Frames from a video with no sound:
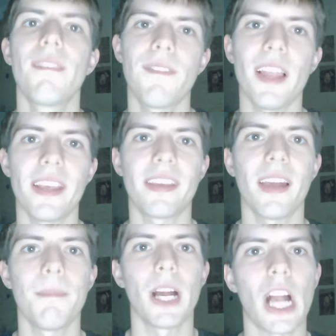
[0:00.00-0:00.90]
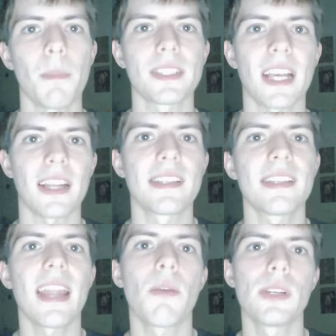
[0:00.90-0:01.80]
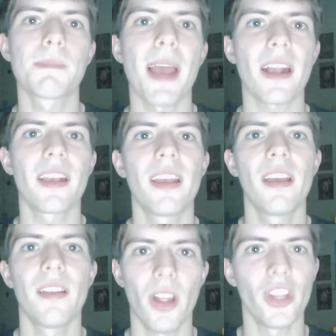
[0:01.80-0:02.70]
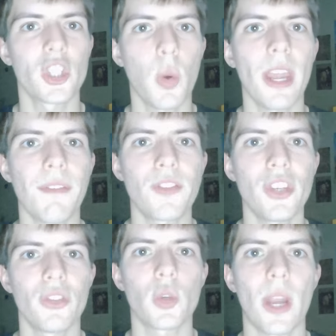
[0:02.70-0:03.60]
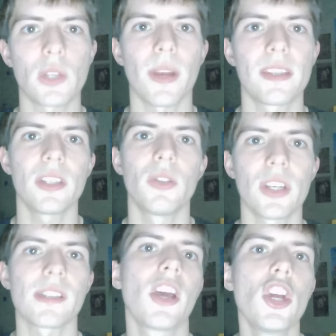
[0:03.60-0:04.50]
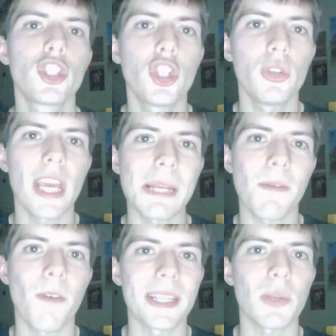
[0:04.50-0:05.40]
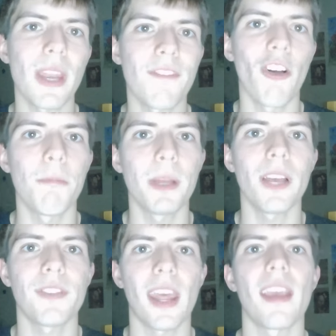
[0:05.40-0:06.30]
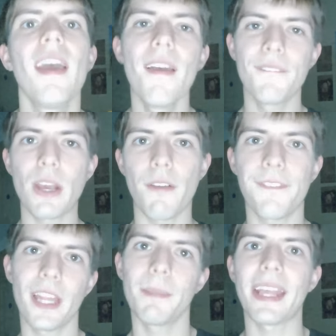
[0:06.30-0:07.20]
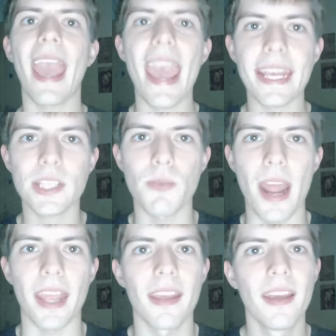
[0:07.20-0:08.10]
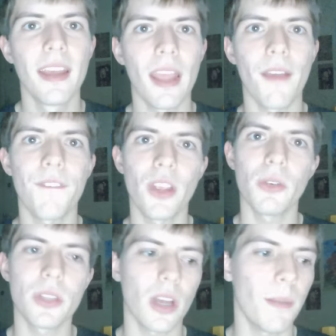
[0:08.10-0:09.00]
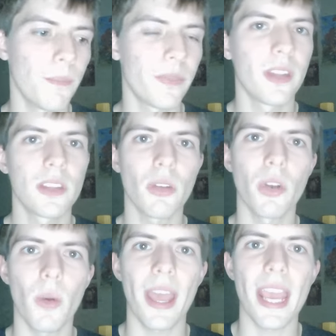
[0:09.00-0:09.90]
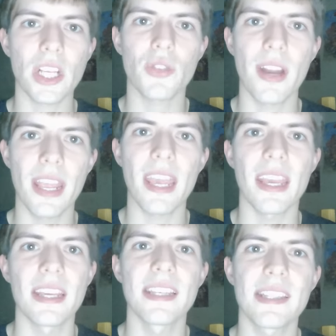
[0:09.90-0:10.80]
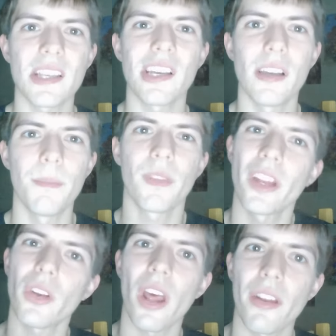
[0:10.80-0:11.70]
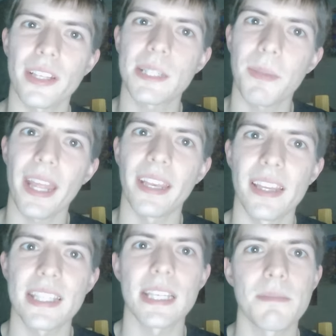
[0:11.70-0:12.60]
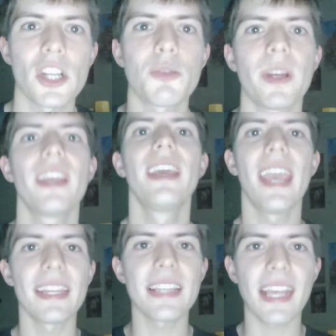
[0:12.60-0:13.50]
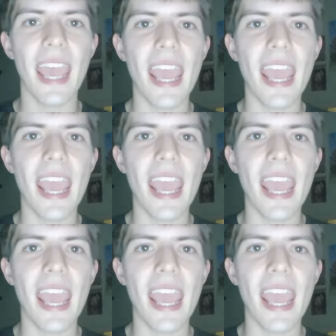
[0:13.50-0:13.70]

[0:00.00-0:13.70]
for like a couple seconds. That was back on the 20th of June 2022, just 2 days before my 24th birthday. They were filming X-Ray. If you don't know what X-Ray is, I don't know how to explain this as much, but it's like